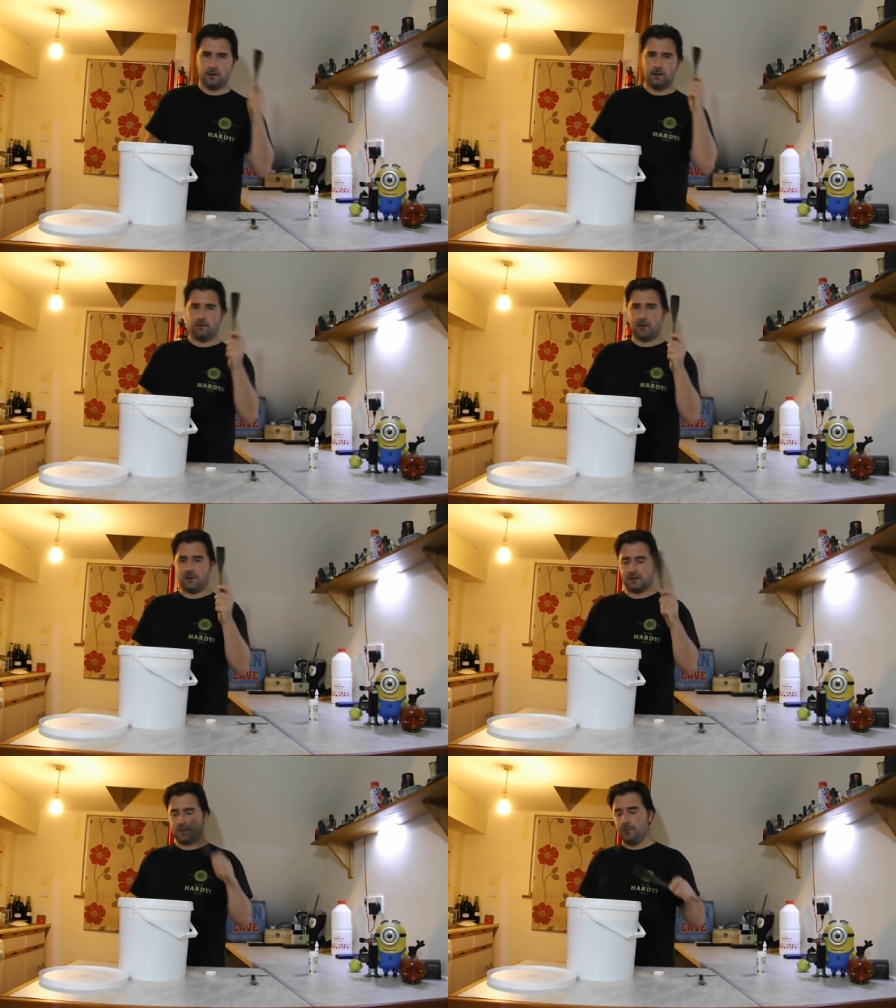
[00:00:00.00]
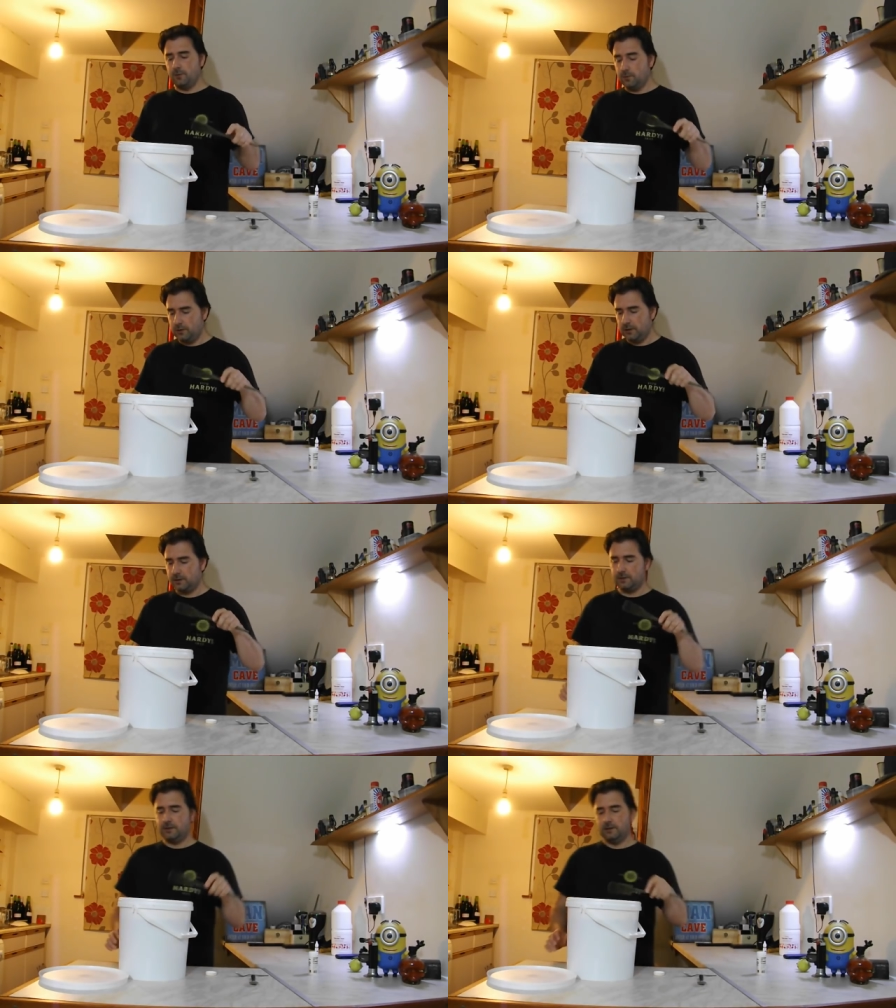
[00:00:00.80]
Grab our
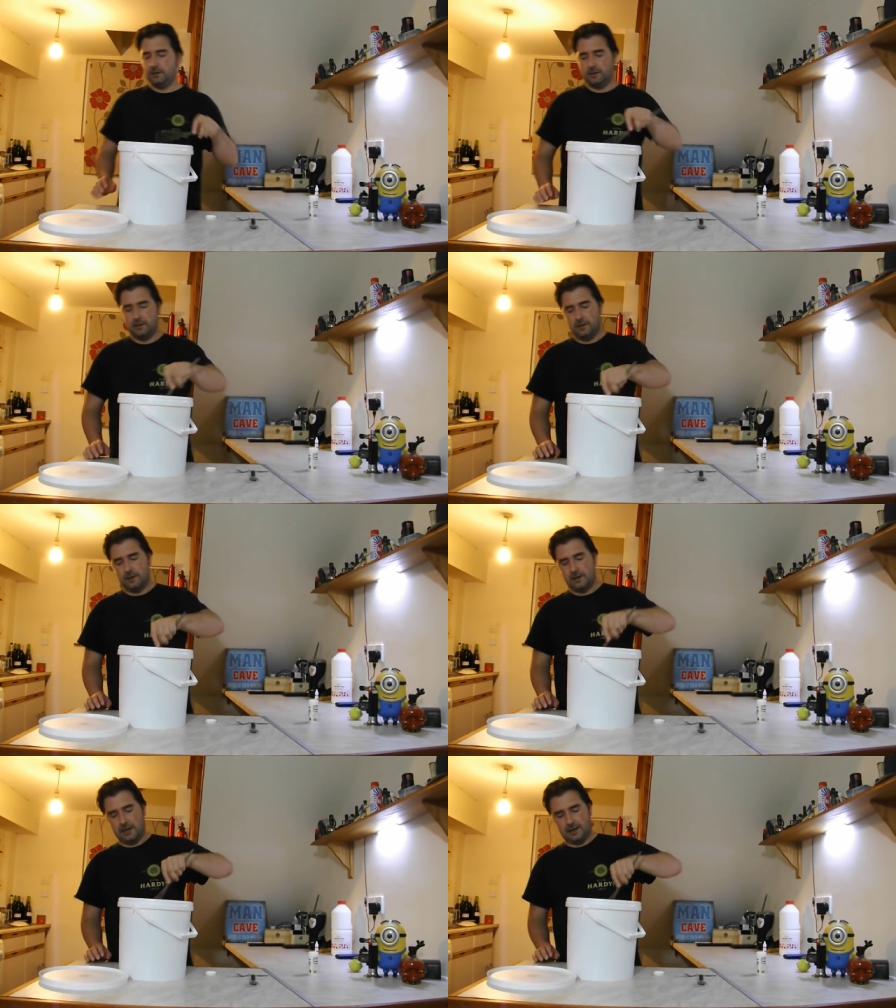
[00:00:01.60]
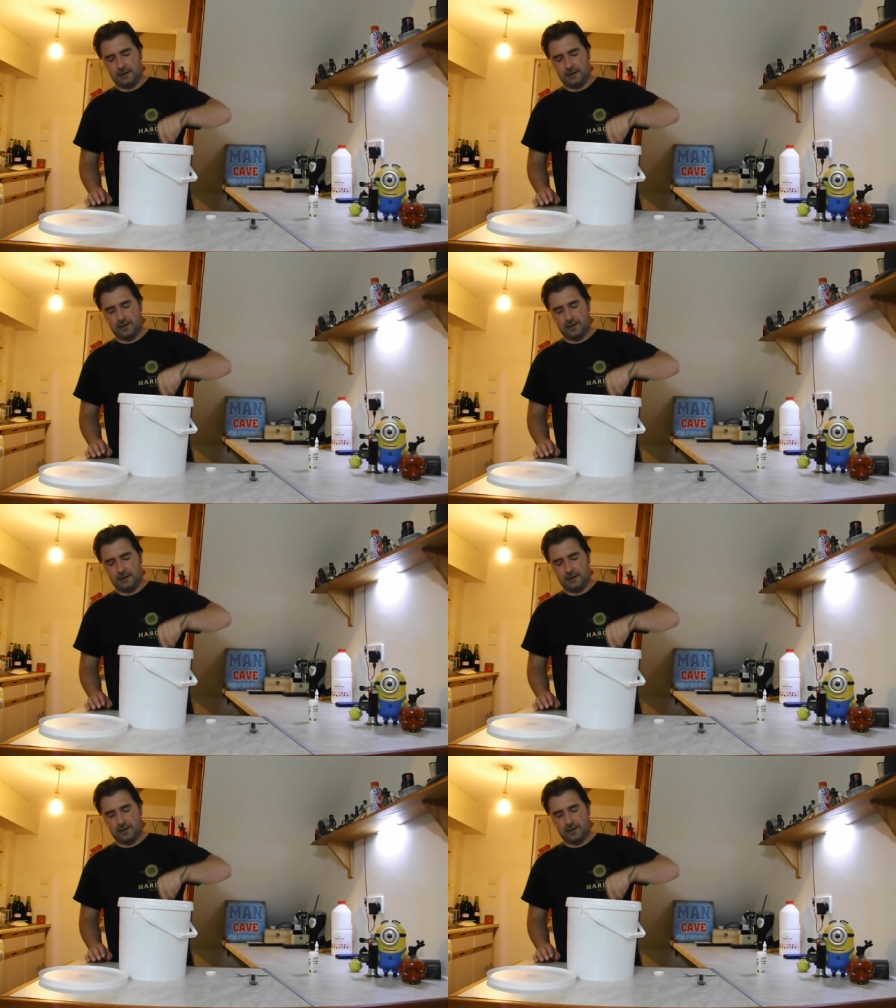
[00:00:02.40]
spoon and